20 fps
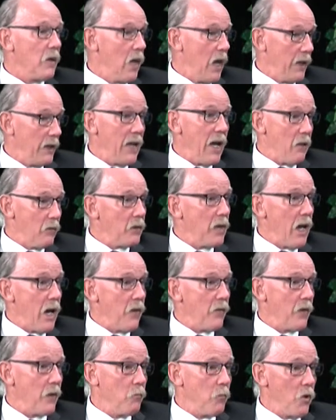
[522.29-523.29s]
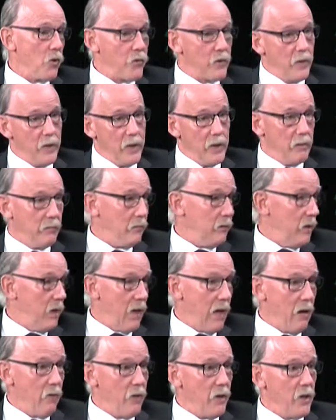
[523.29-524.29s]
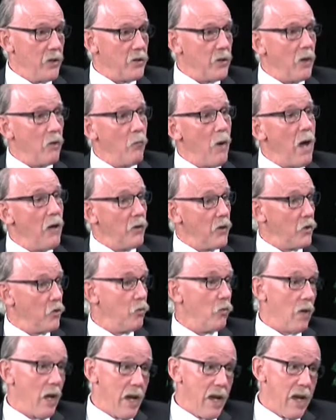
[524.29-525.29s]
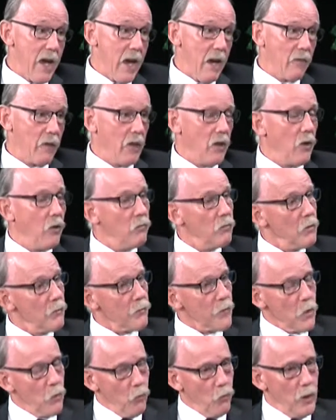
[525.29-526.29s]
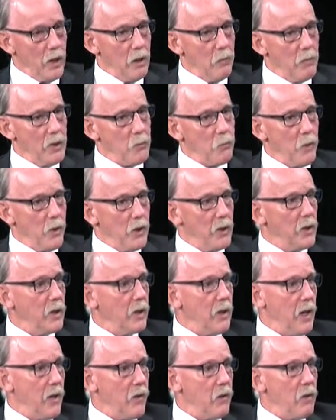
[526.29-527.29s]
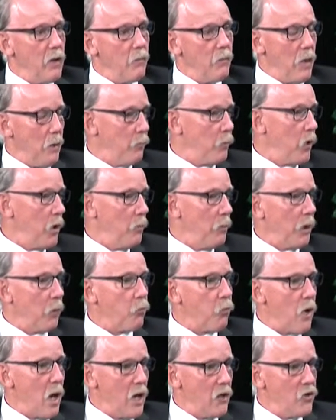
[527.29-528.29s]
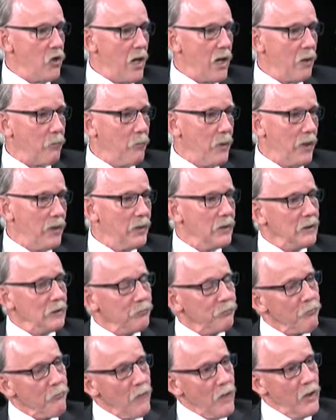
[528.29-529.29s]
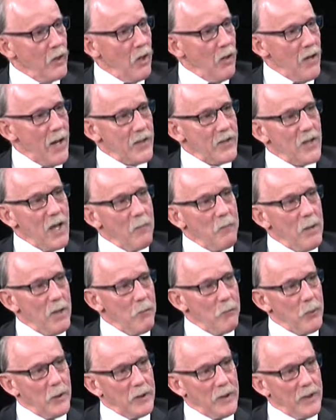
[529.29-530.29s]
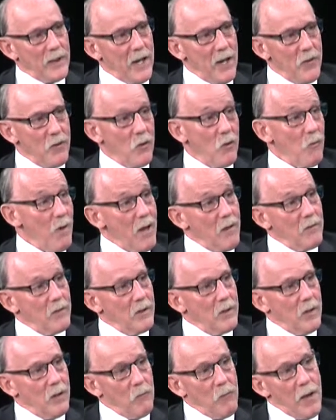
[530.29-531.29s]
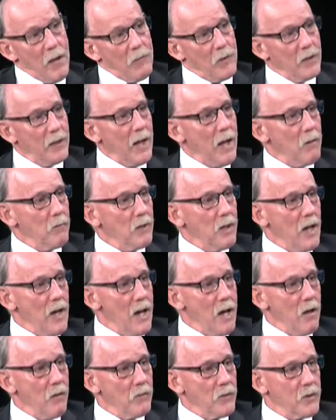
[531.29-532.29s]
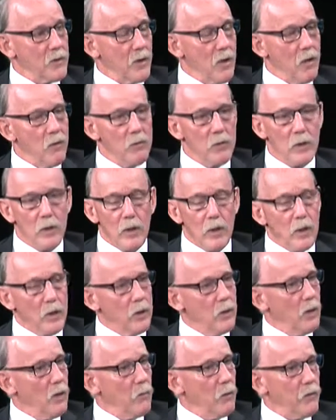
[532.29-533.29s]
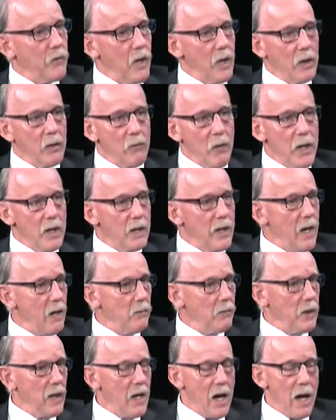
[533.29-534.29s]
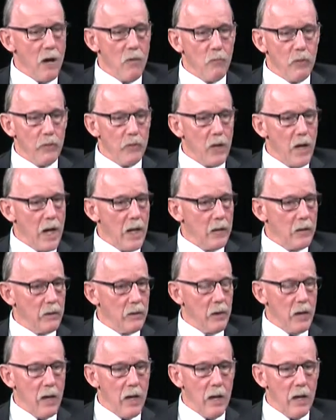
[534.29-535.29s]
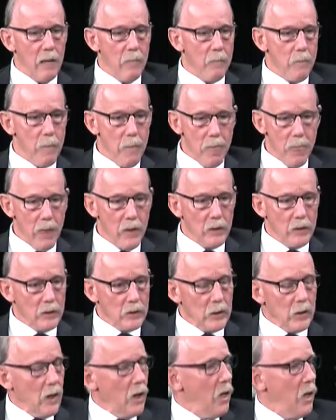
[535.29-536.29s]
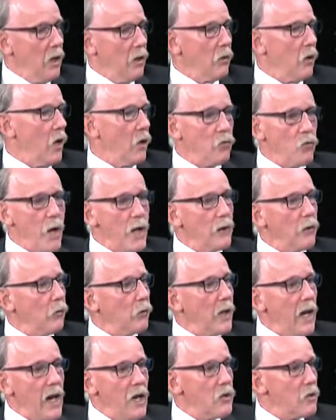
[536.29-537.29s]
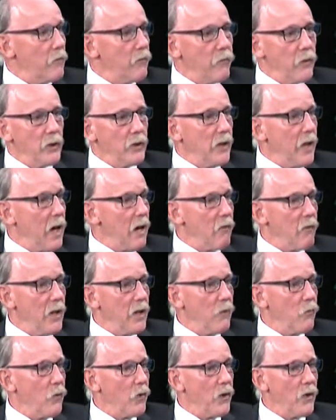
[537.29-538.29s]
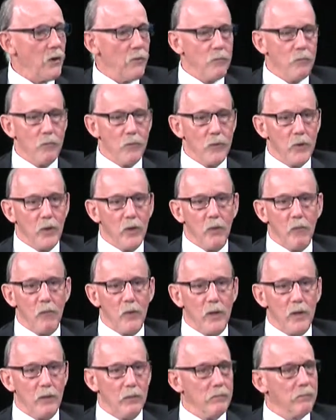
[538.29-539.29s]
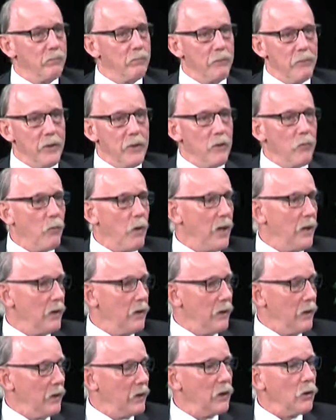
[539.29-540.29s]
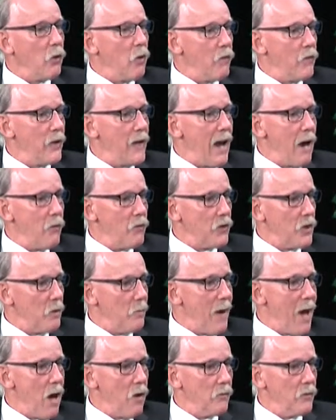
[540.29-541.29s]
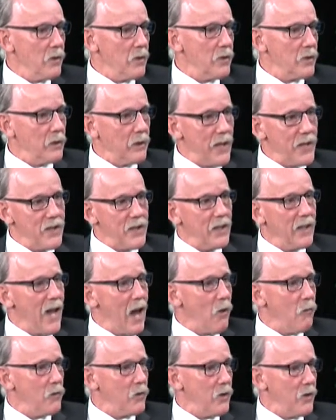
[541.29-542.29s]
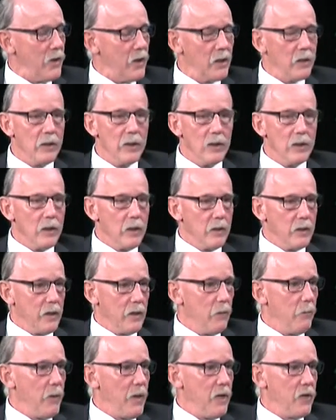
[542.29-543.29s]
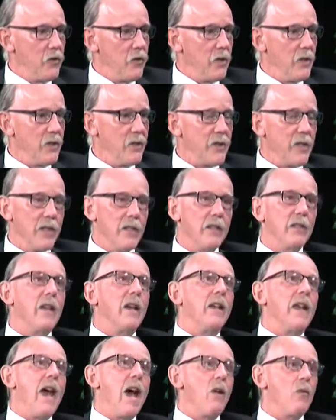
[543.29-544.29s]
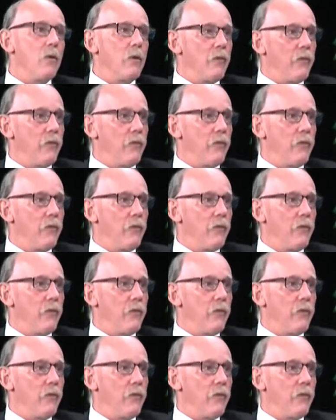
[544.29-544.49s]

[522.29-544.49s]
a downtown that most of the areas around us do not have. I know Wyndham is putting together a pretty big project, but that's not being put together around a downtown. So we've got a great downtown. We've got a great location for Derry. We're a little over an hour to the mountains, less than an hour to the beaches, and an hour